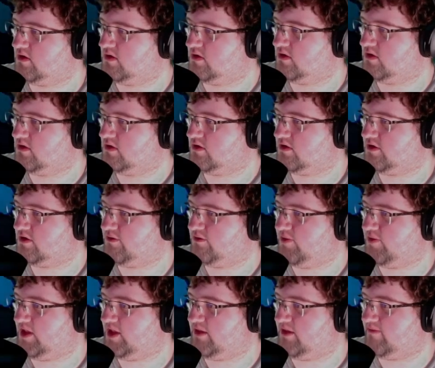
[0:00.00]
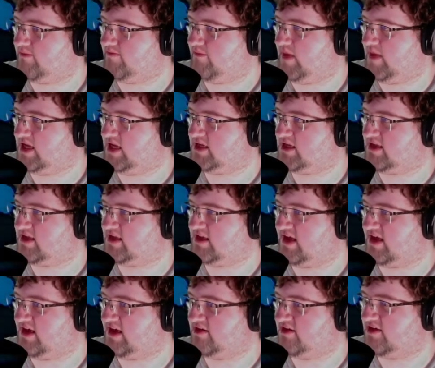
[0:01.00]
Let's play the mantis
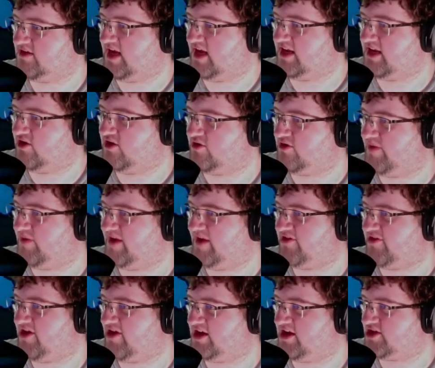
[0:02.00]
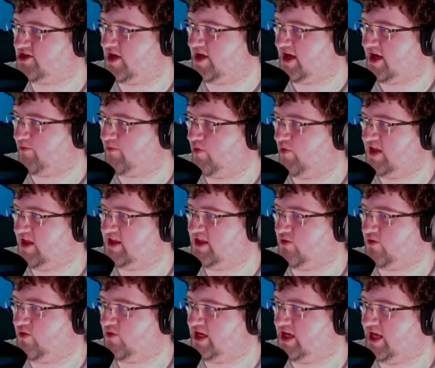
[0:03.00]
here. I know bifurcated strike, I'm wasting
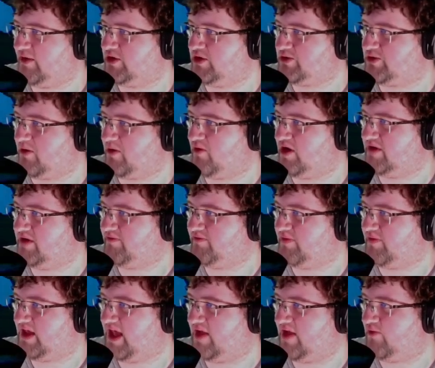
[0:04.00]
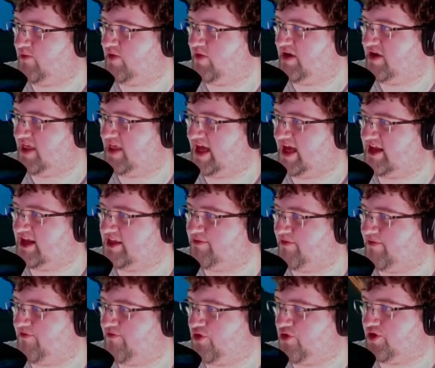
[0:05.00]
1 damage, but I want to hit whatever that is
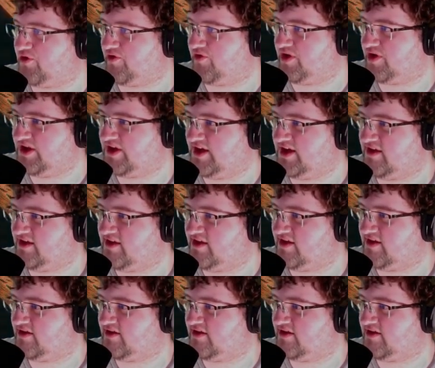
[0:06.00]
before the grizzly hits it.